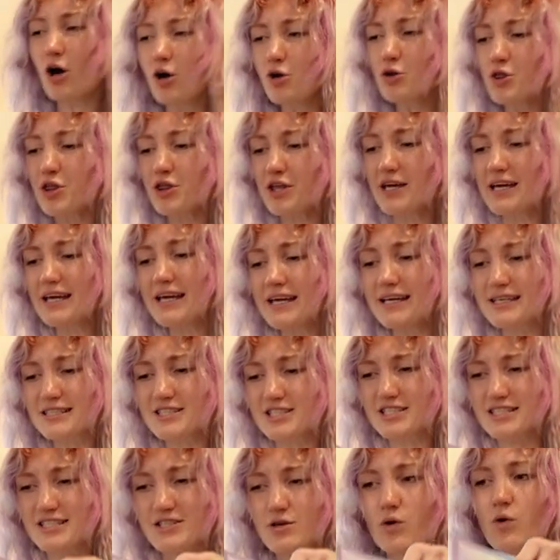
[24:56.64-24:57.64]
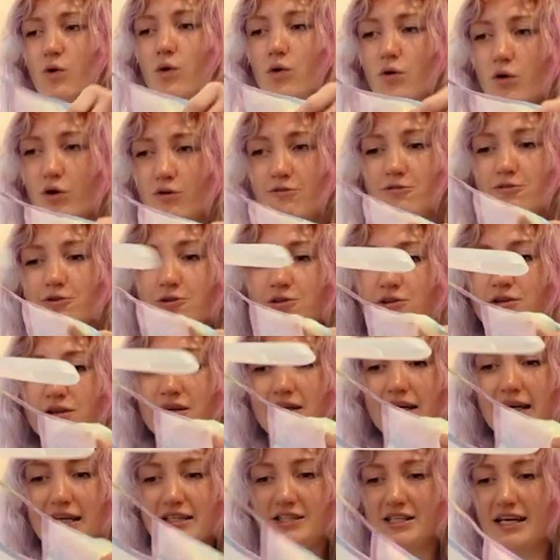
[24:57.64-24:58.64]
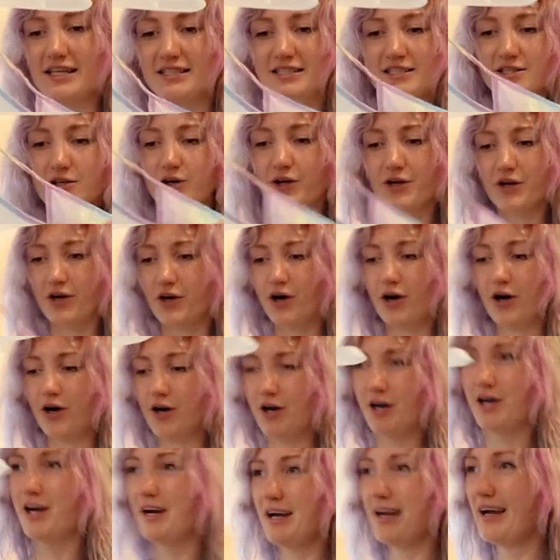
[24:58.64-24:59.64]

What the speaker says: The whole thing is just awful. It's gotta go.